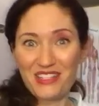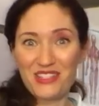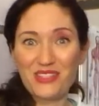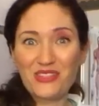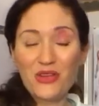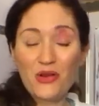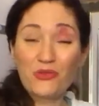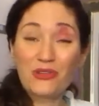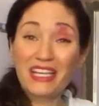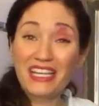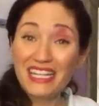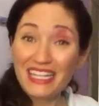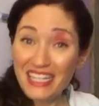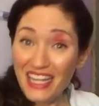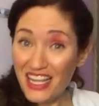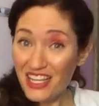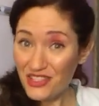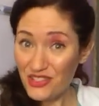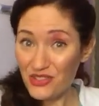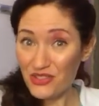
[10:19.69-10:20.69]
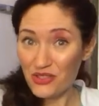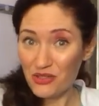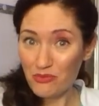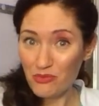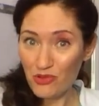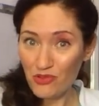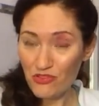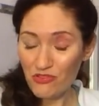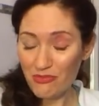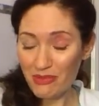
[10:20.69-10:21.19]
so getting into the
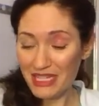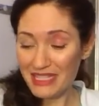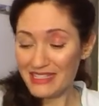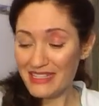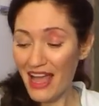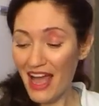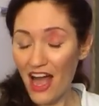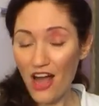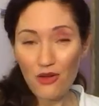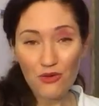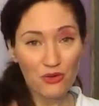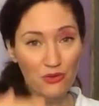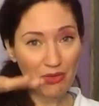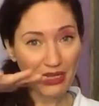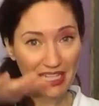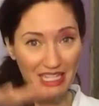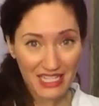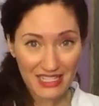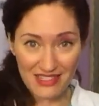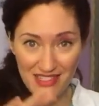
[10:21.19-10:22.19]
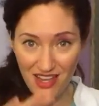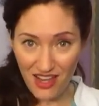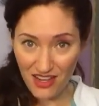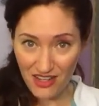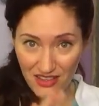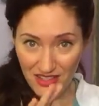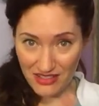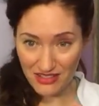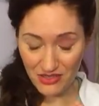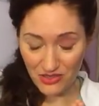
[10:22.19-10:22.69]
movements, how are we going to
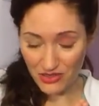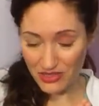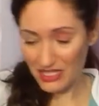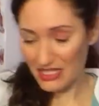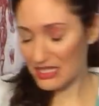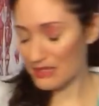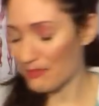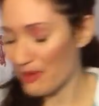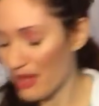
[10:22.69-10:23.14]
tuck this little disc